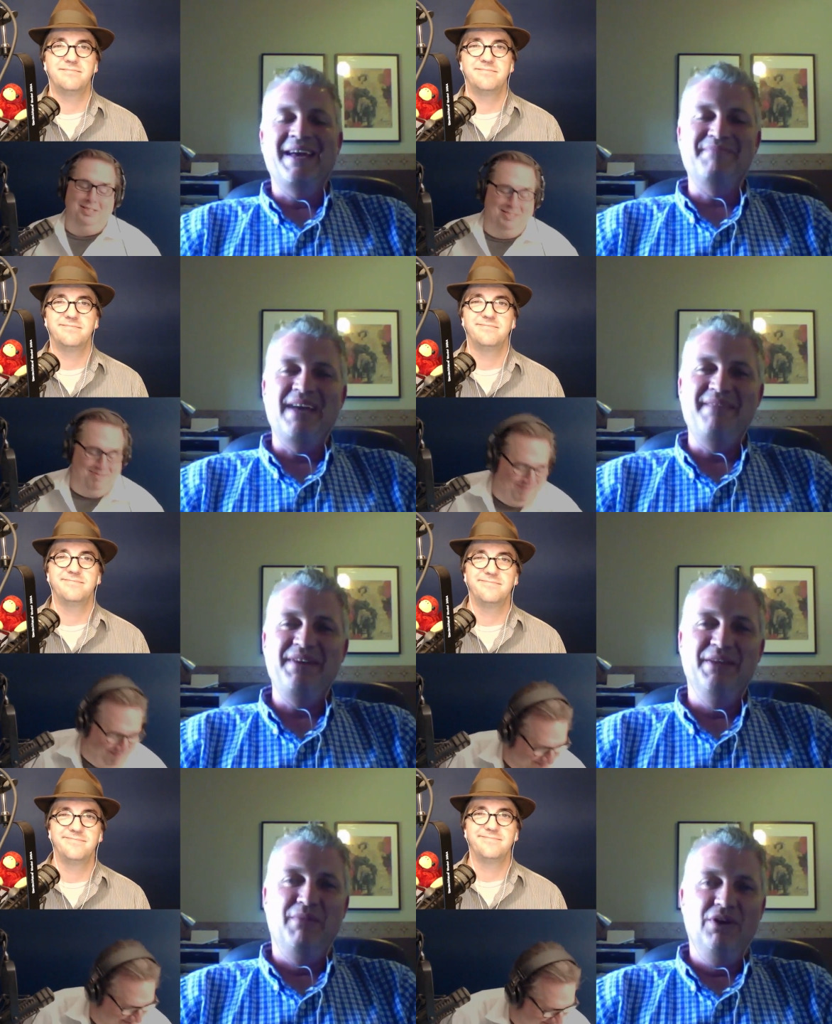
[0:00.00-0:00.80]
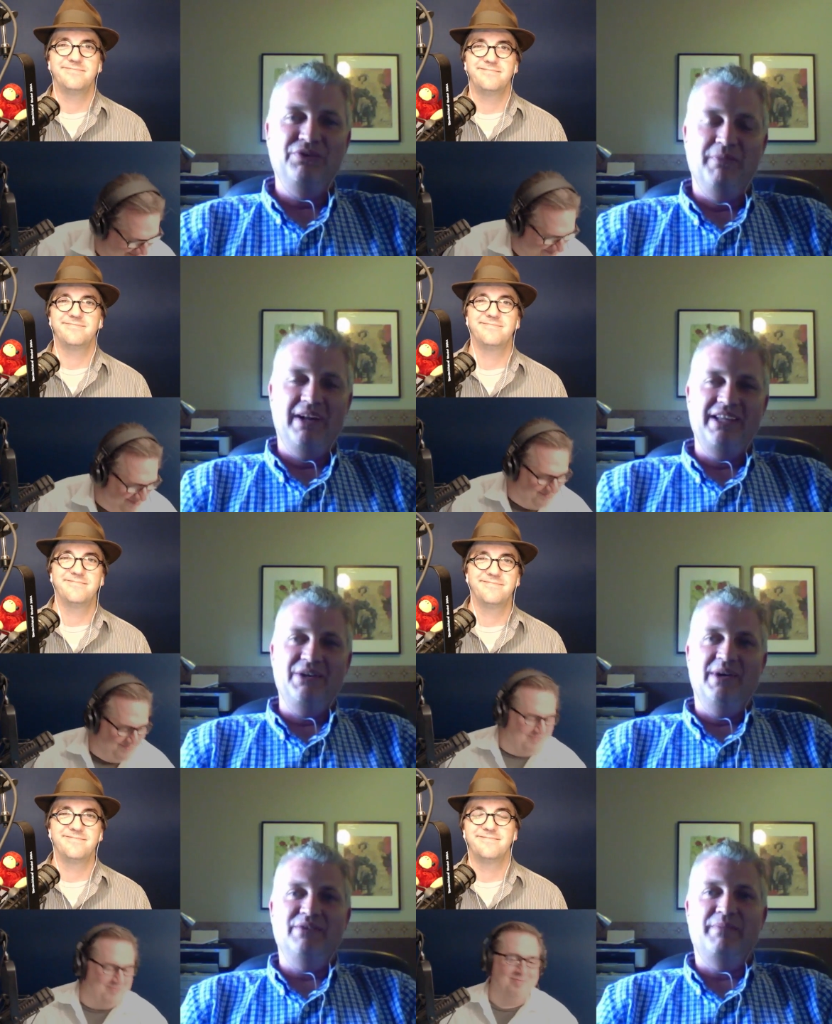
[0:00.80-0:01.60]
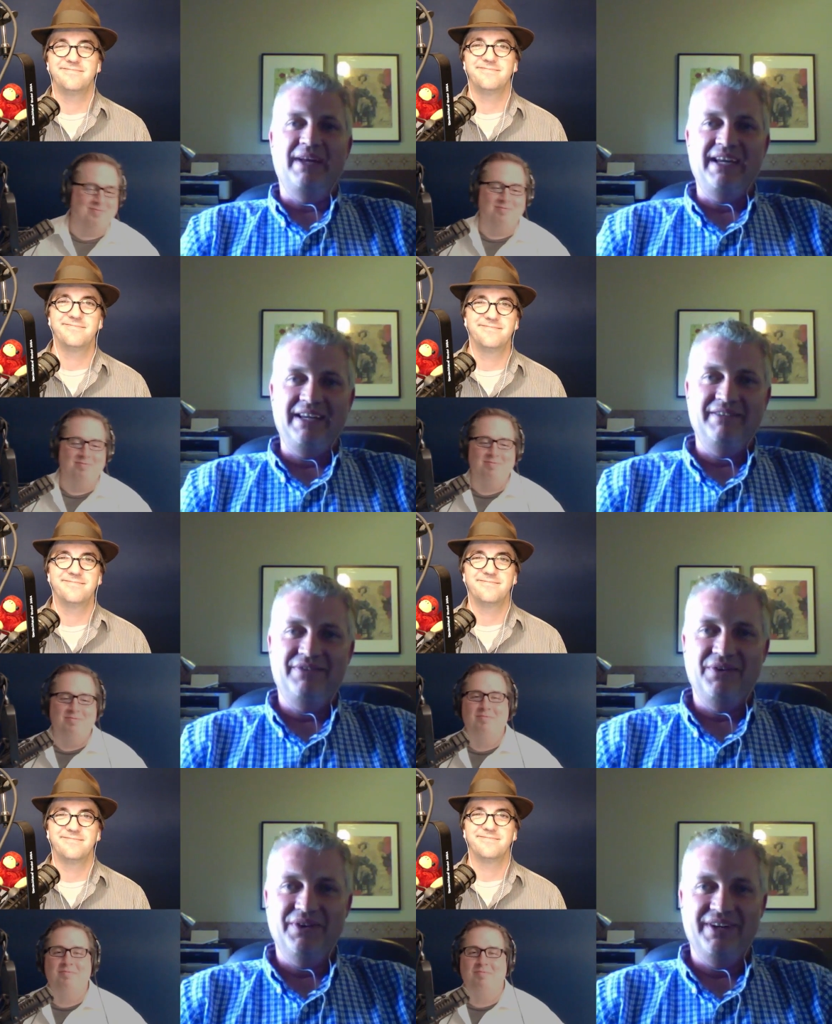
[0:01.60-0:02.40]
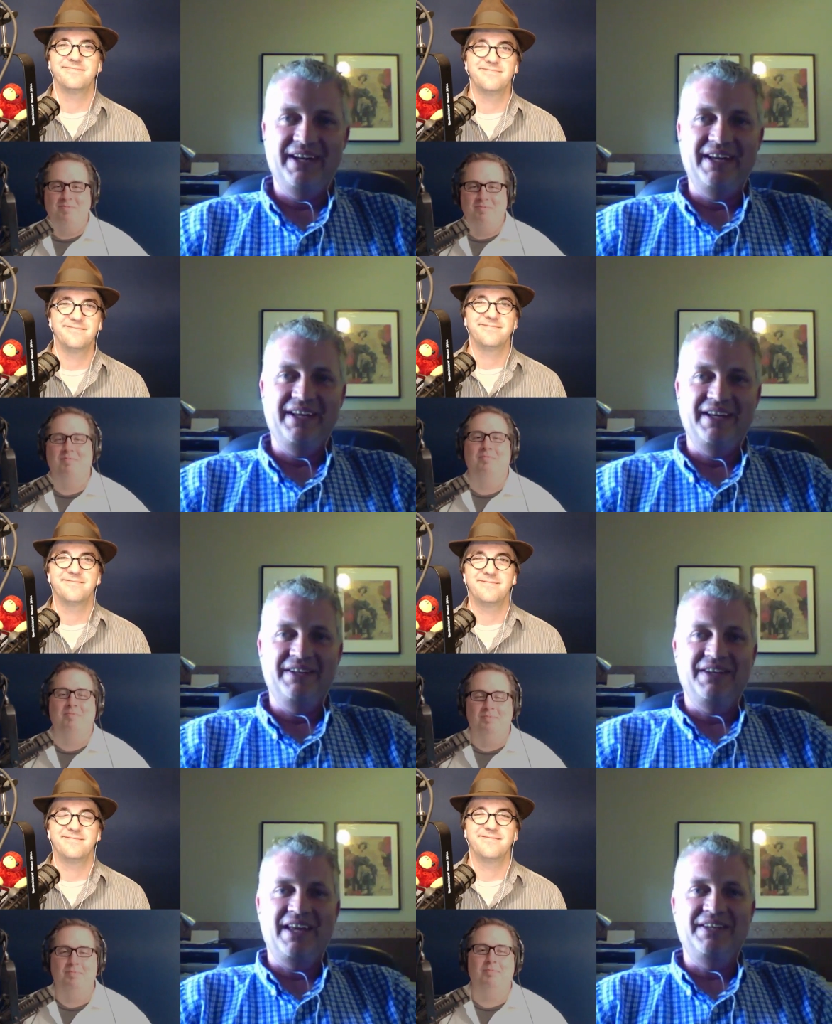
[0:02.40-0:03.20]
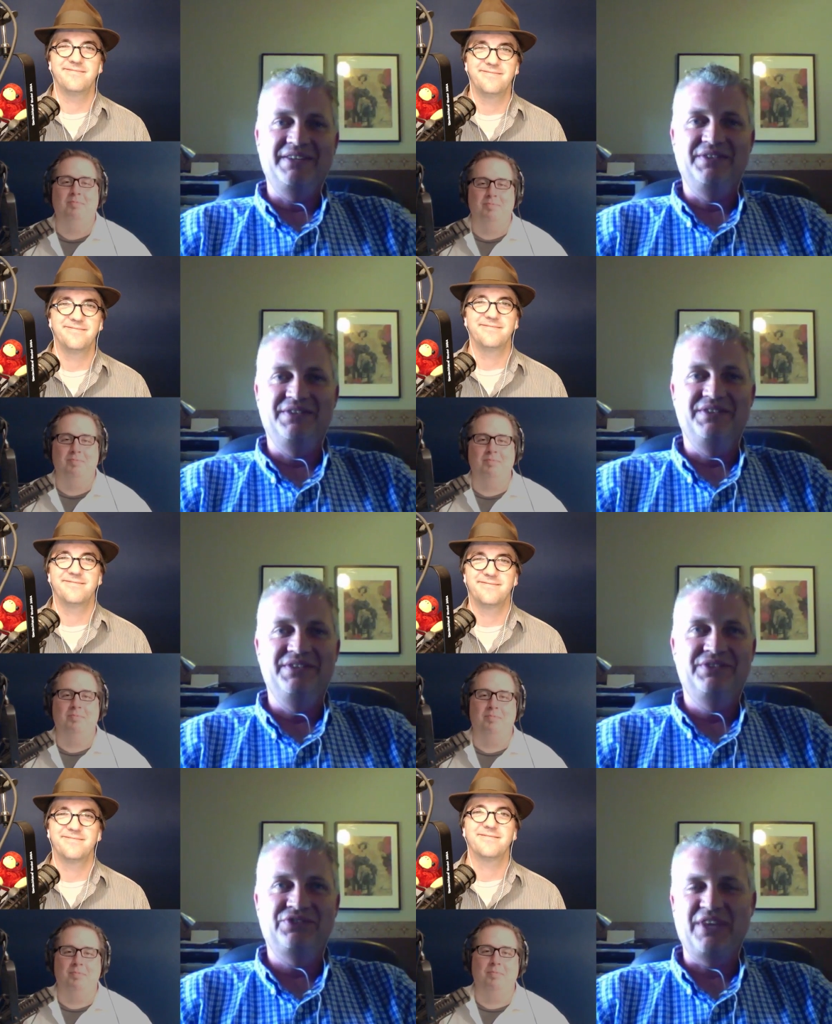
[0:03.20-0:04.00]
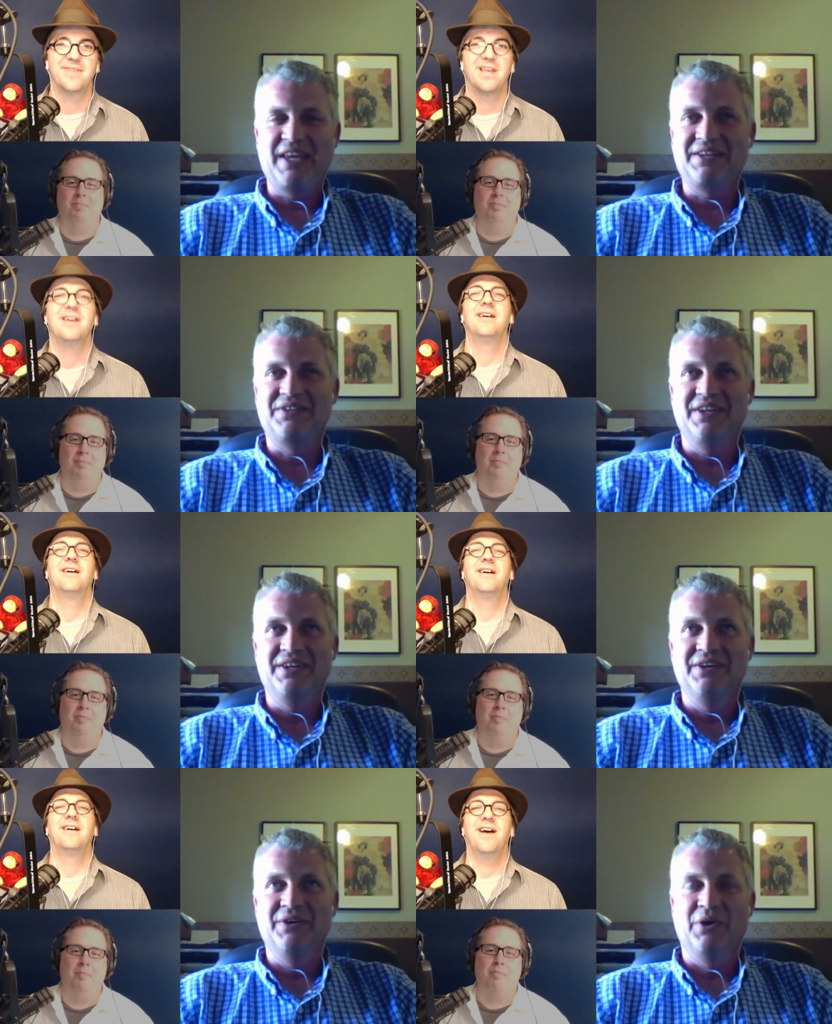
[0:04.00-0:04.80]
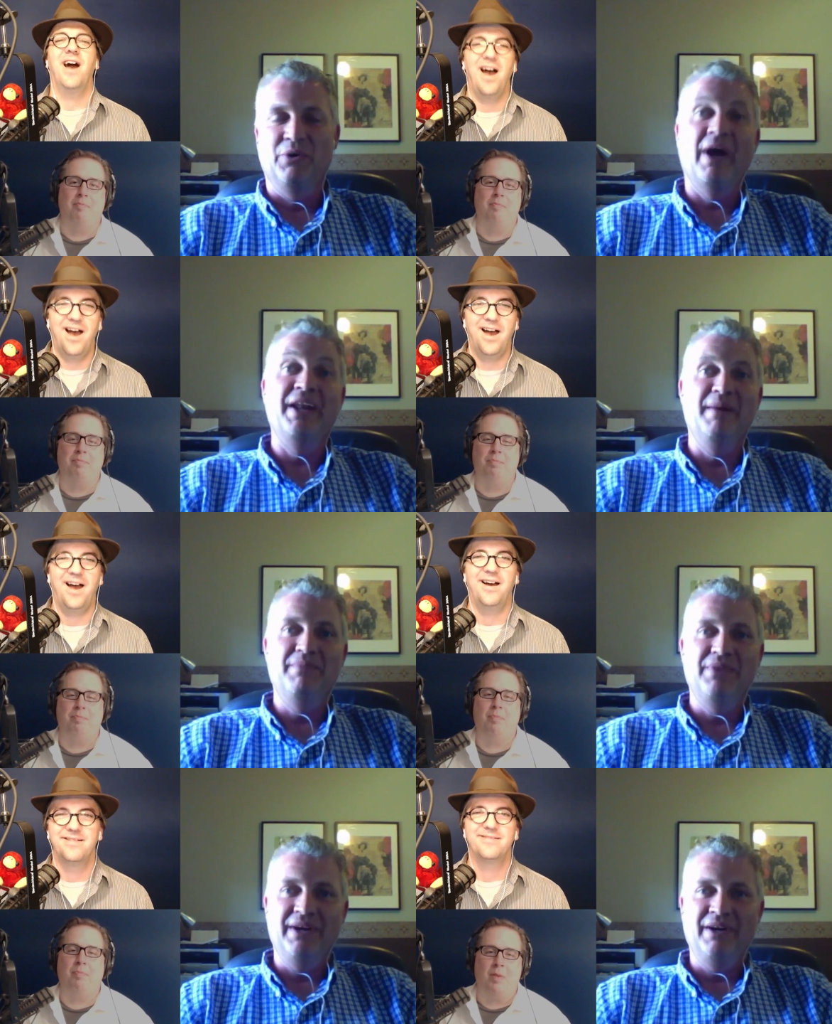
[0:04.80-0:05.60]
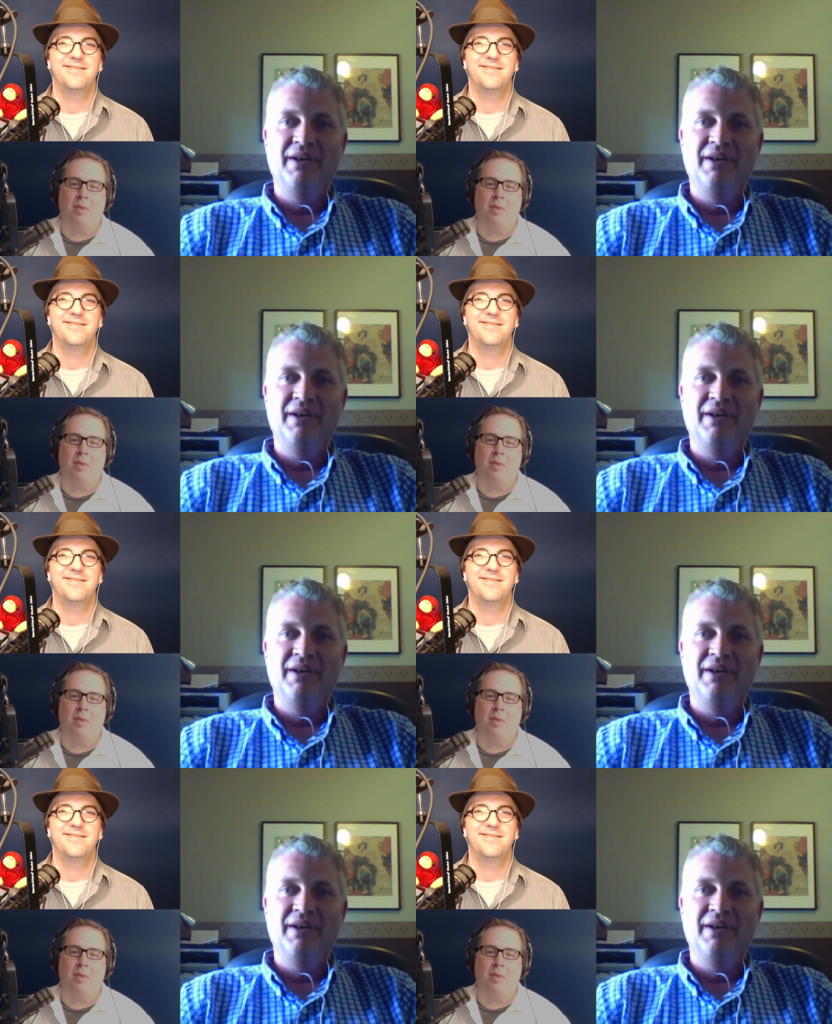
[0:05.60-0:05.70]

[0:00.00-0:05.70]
Speaker 1: it may be the most money you ever paid for a a steak dinner or right up ah, there.